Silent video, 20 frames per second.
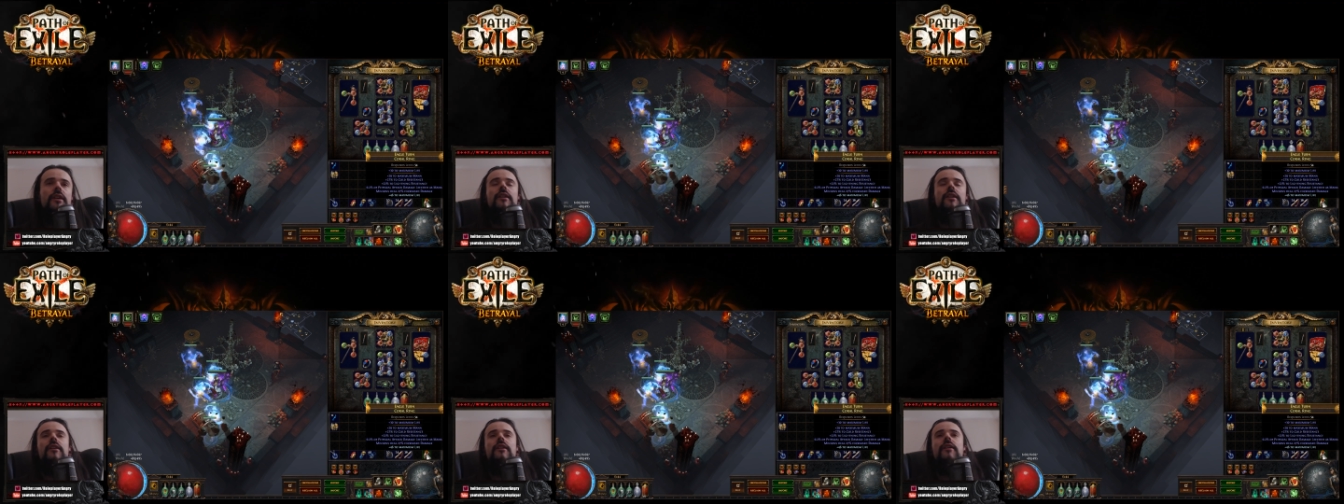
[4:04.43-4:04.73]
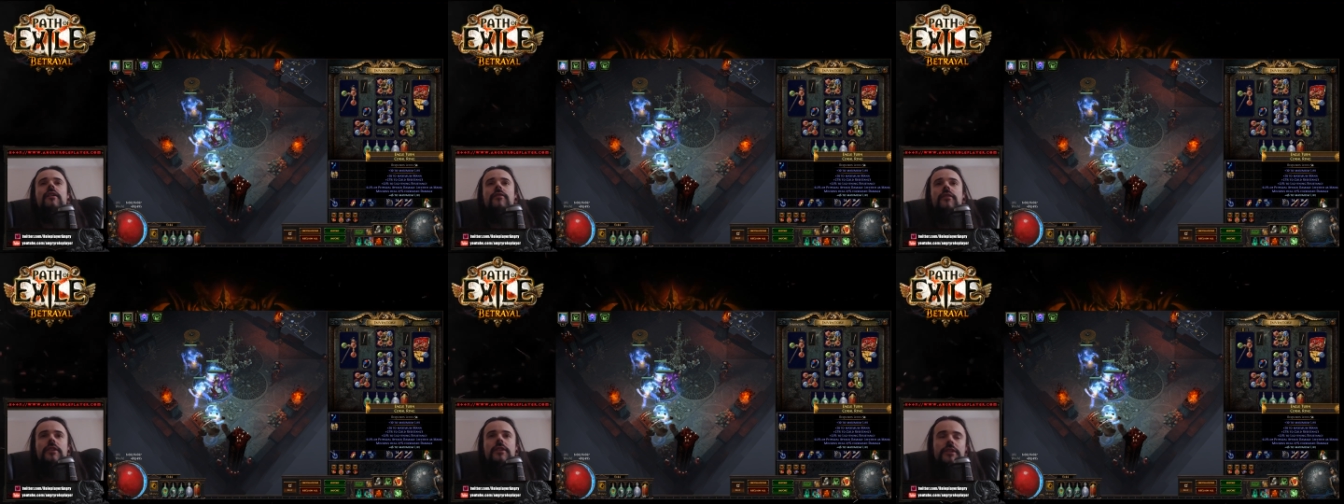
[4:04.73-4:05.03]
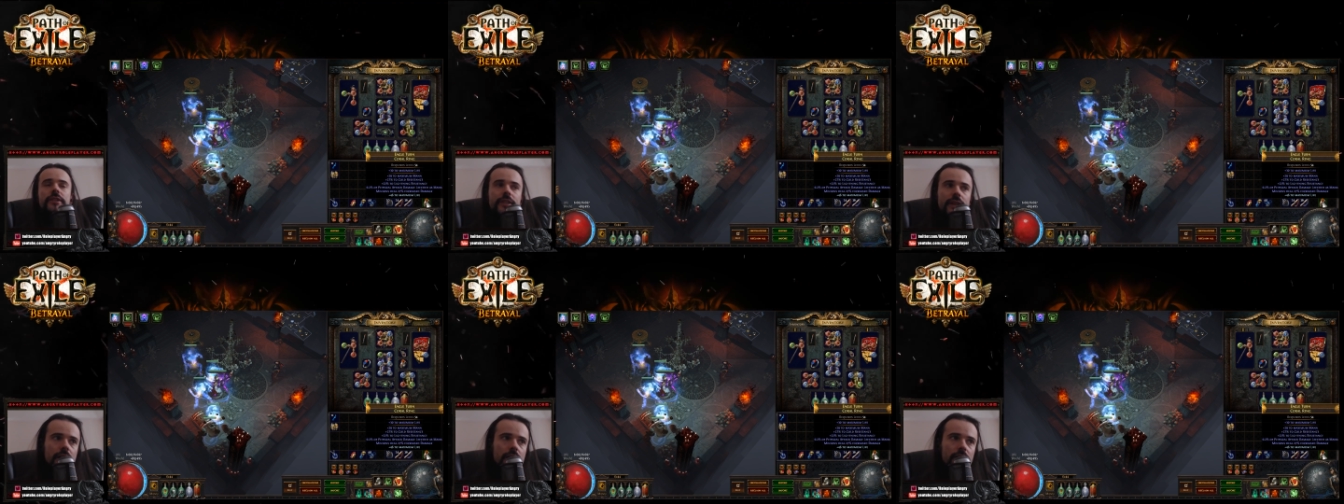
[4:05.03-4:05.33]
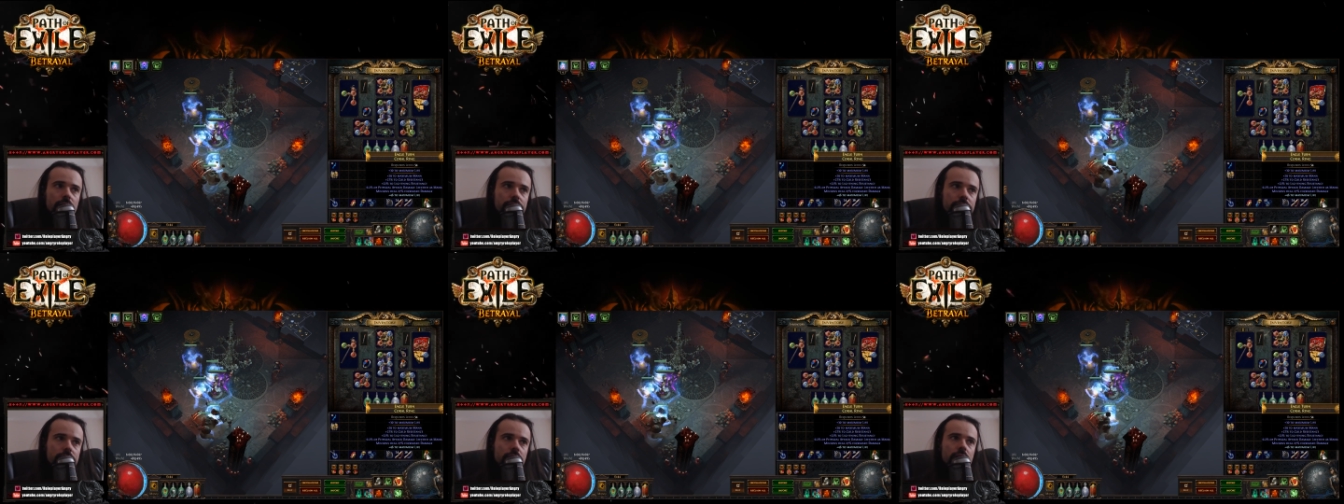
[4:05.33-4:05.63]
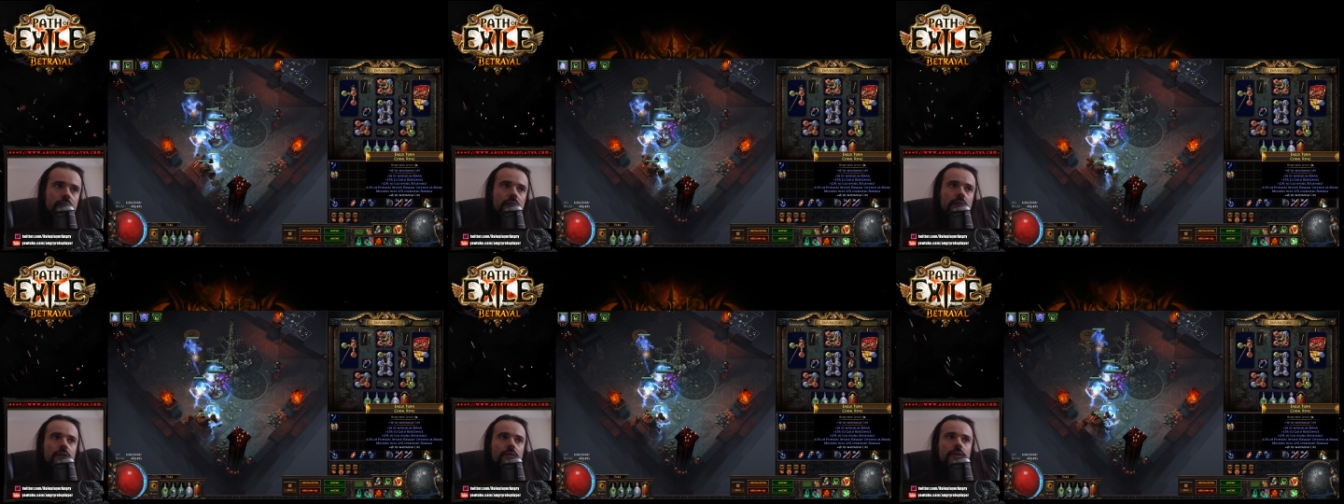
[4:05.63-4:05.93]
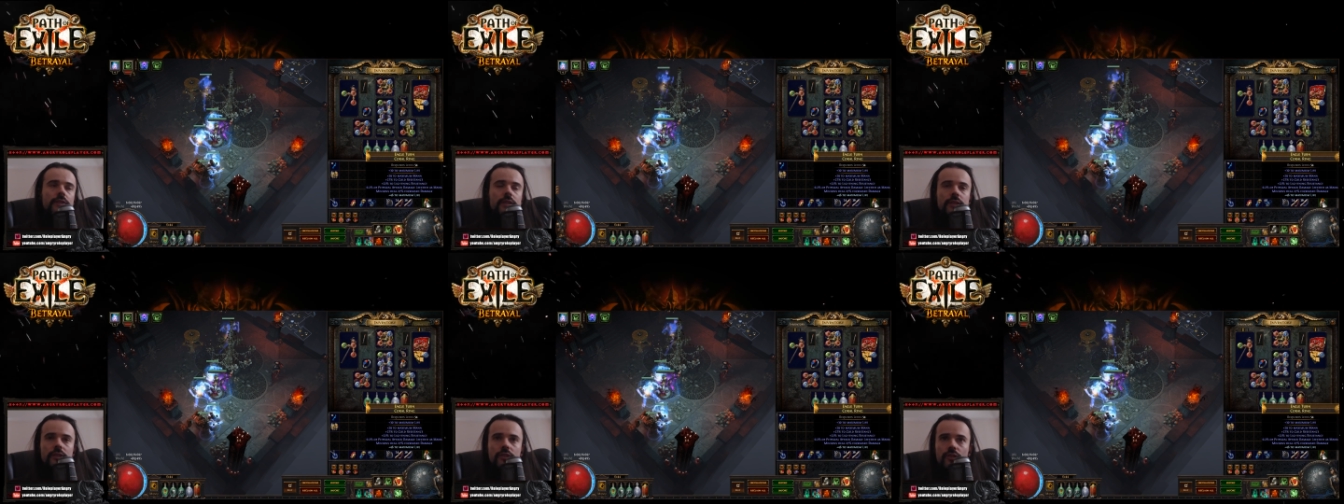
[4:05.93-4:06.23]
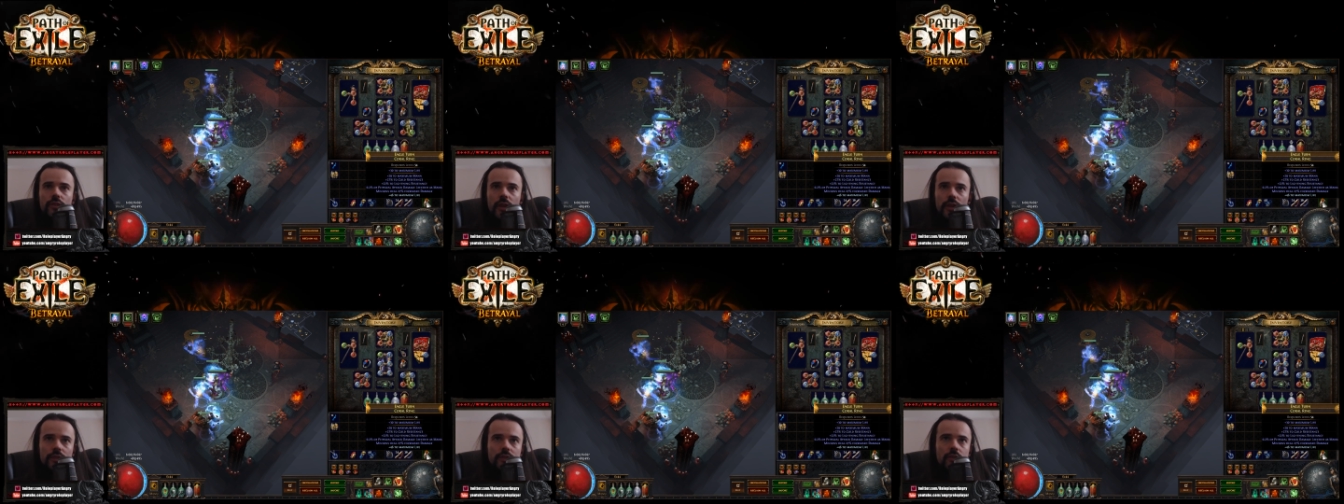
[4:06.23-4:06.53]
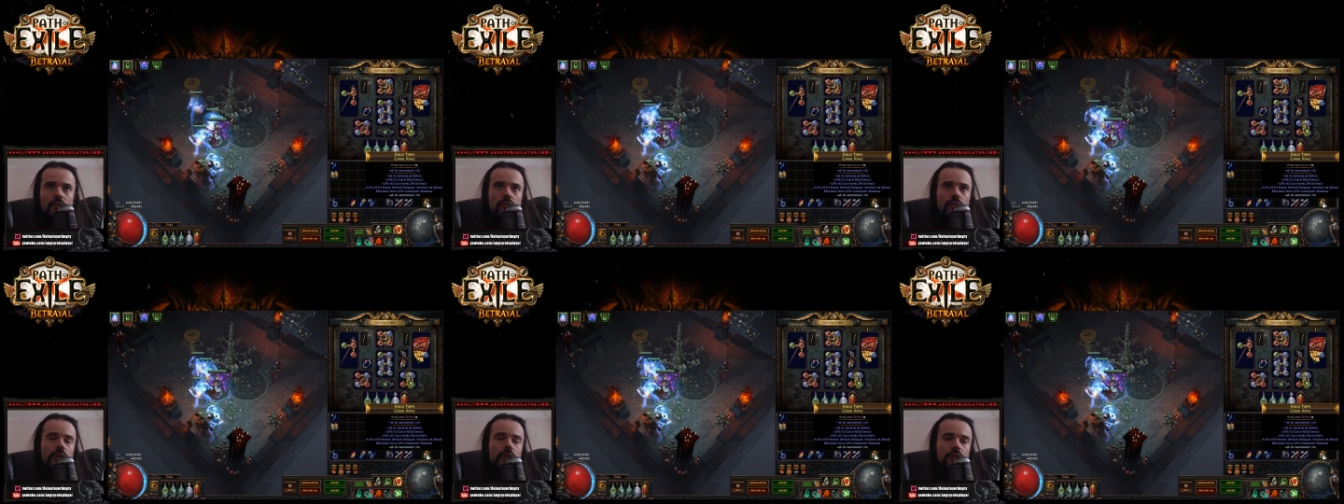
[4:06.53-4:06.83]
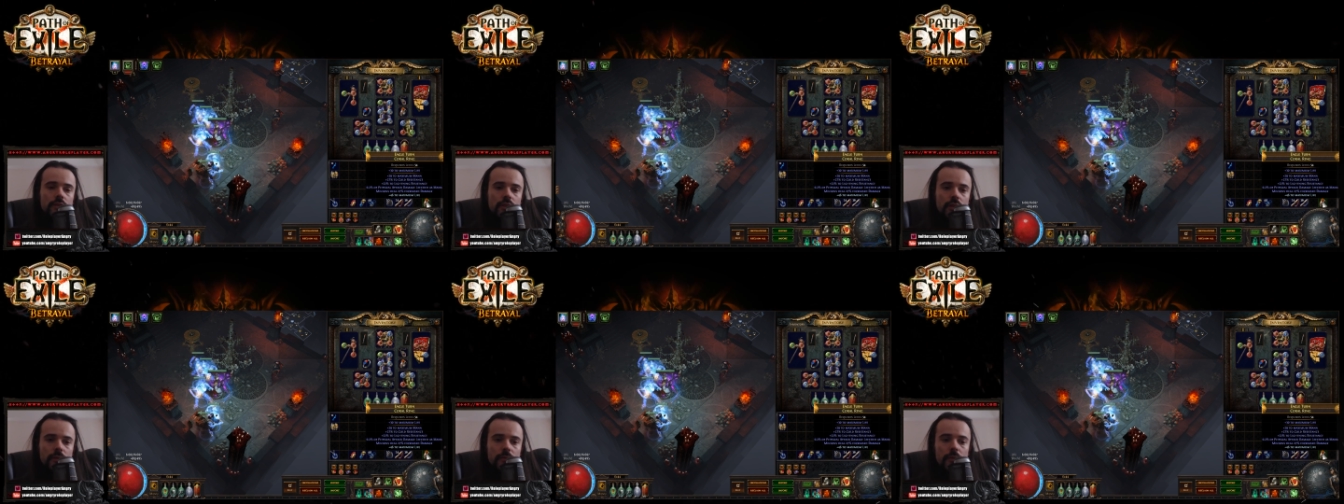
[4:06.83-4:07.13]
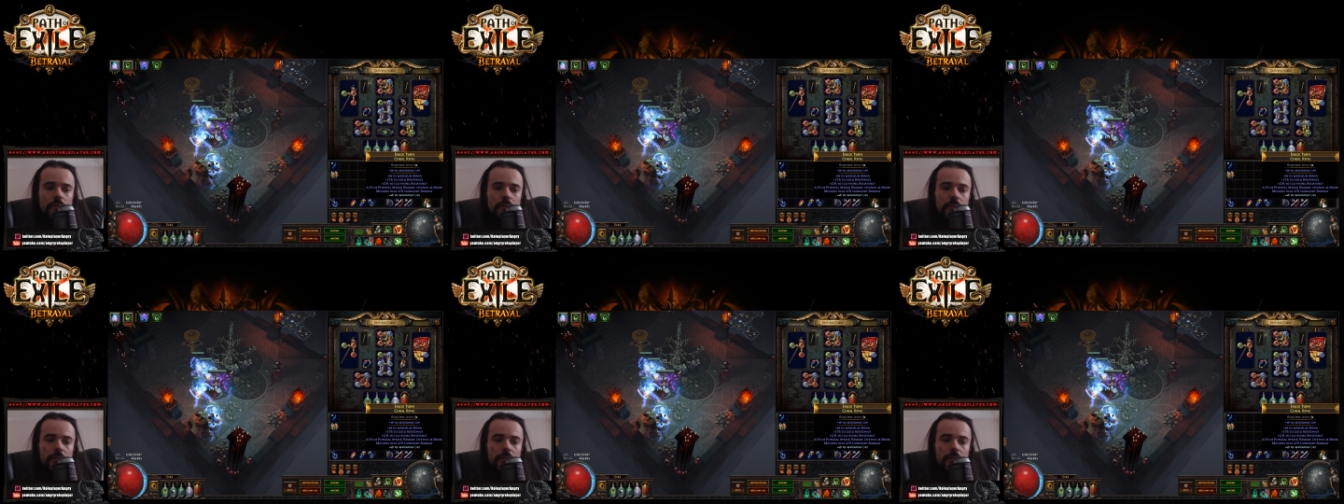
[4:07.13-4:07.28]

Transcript: and the Delves. This is just a random